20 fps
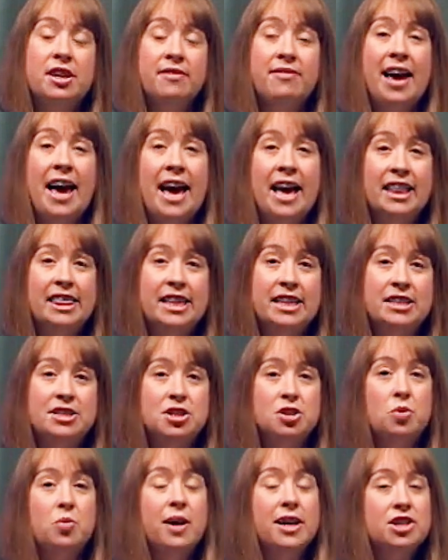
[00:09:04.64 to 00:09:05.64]
of Athens
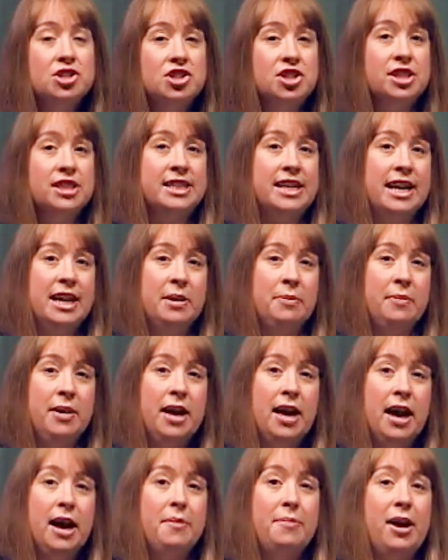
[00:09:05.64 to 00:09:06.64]
questioned him
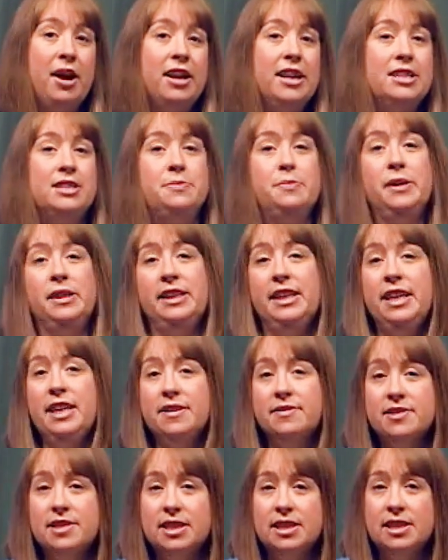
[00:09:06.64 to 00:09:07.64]
about his
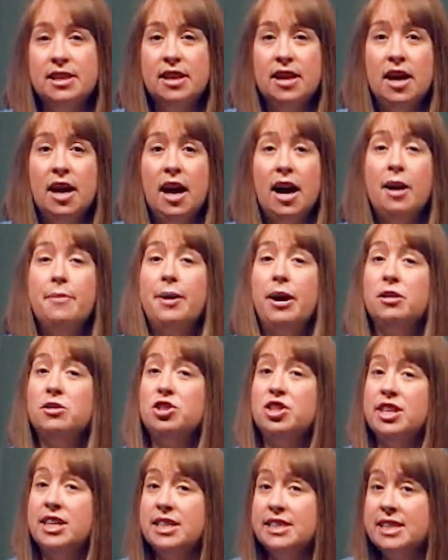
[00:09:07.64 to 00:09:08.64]
beliefs, about
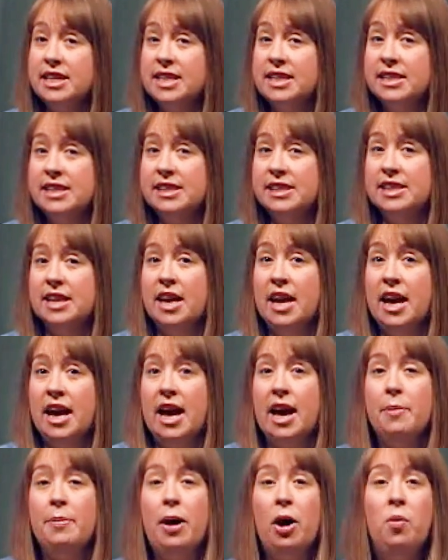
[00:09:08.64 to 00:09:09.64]
Jesus,
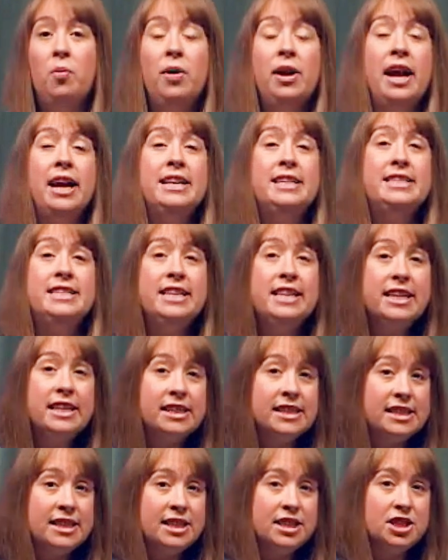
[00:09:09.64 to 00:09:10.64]
about what
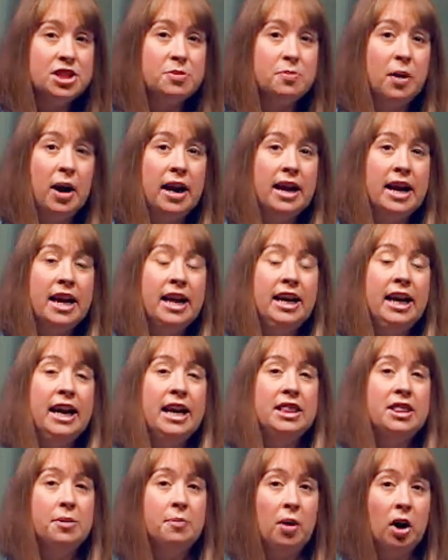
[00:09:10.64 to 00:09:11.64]
ideas he's spreading in
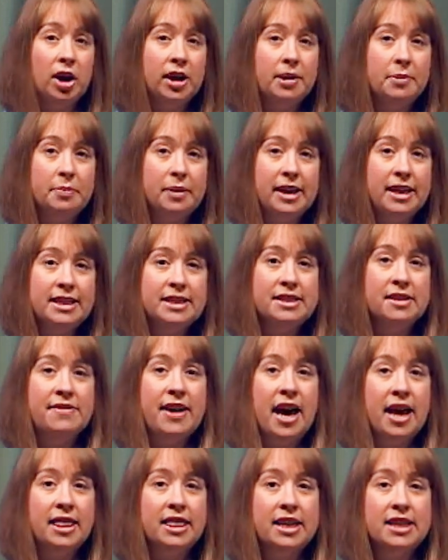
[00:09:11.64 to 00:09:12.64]
the marketplace of
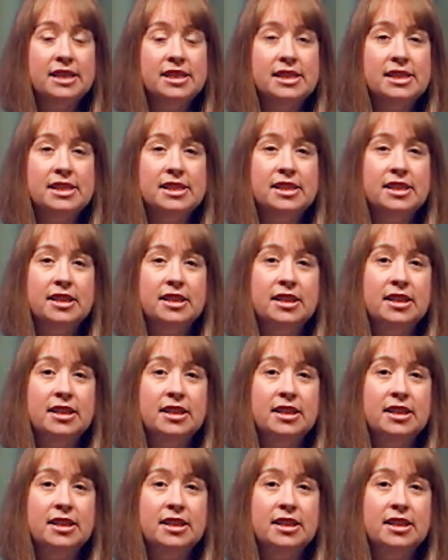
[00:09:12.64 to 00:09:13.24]
Athens.